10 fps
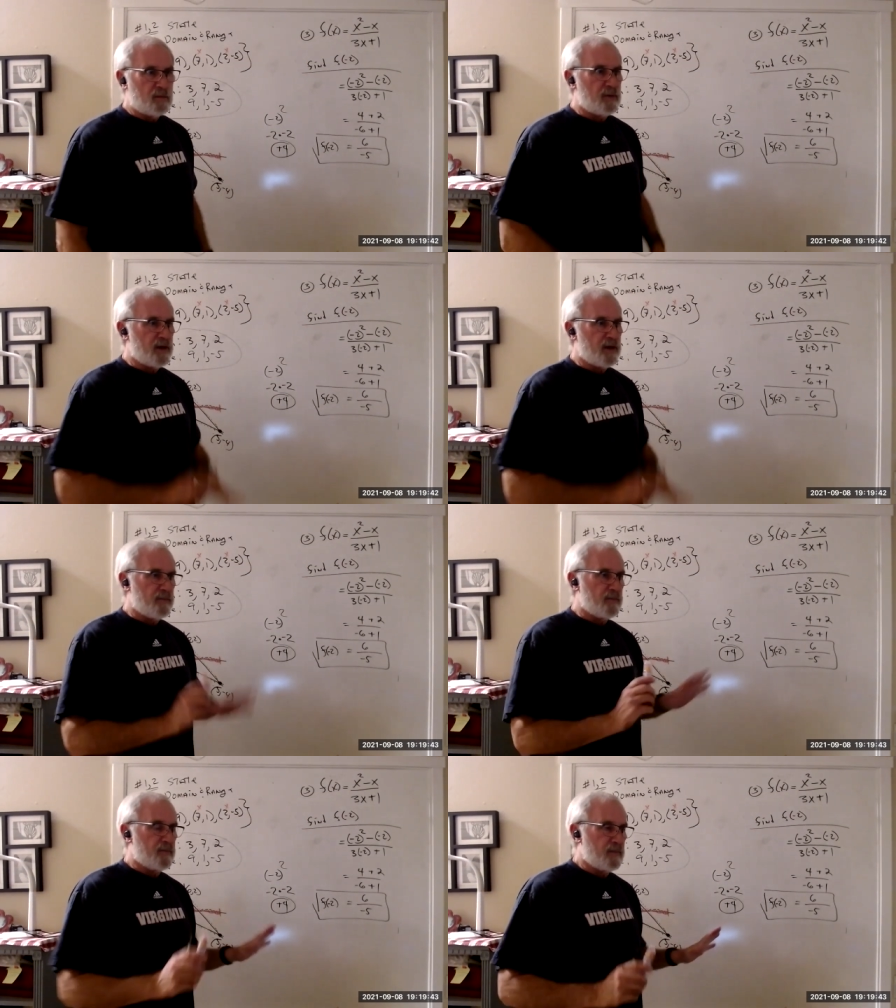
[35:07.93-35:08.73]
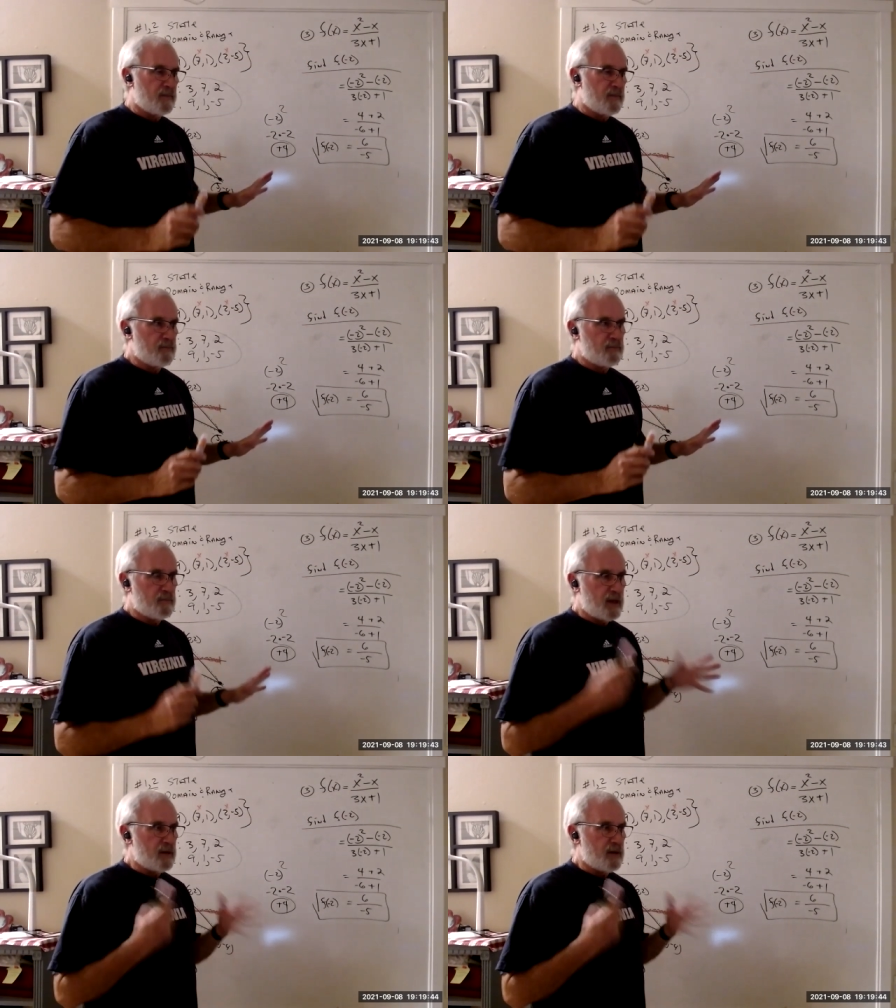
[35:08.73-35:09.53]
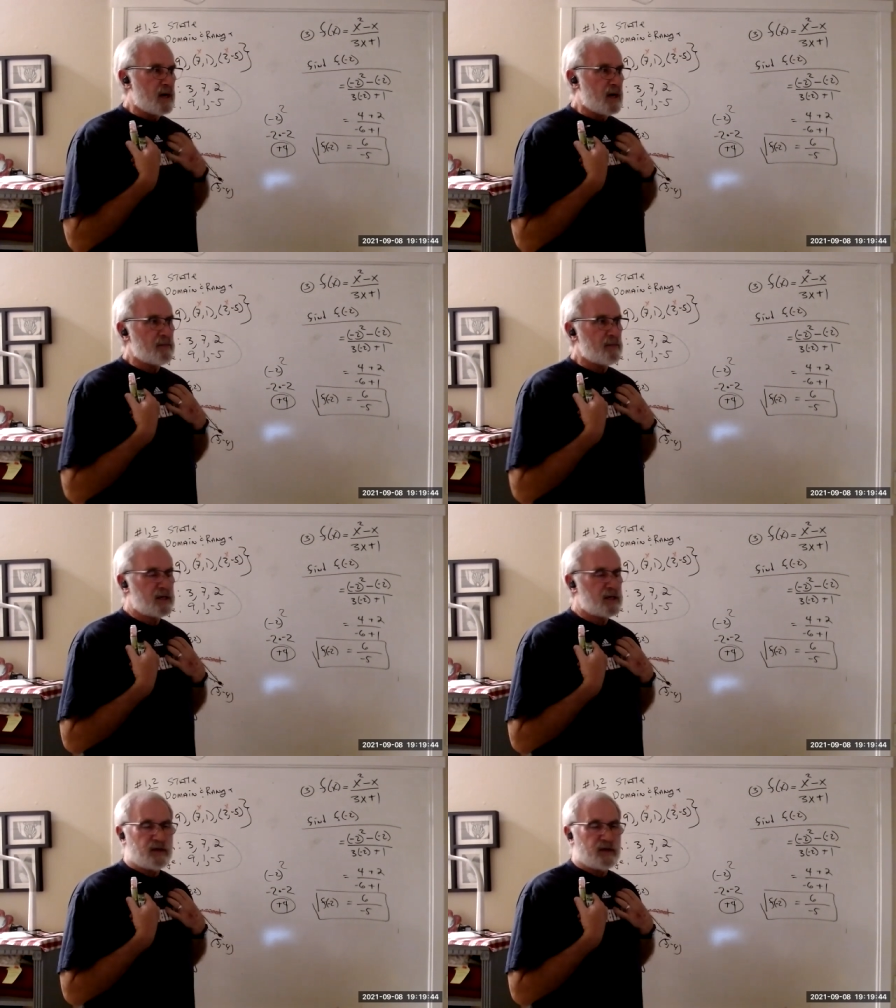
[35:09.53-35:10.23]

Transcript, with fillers: But in my mind,